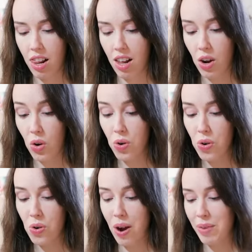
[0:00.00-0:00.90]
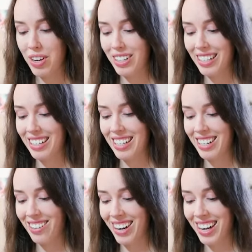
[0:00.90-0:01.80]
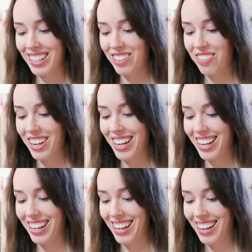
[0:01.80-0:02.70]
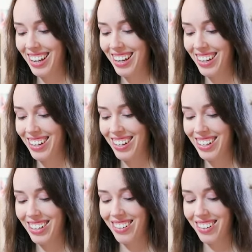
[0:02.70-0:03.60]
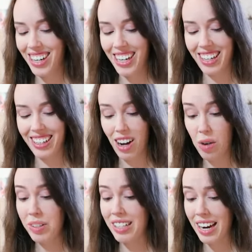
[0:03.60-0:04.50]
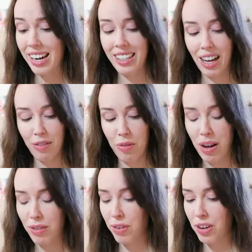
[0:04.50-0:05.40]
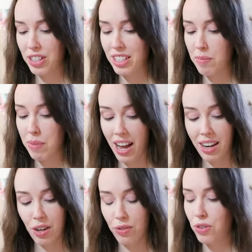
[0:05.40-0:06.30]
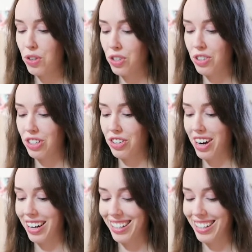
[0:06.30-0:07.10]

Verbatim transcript: Oh, and we have got a Cinderace V. All right, I will take that for my first pack of Fusion Strike.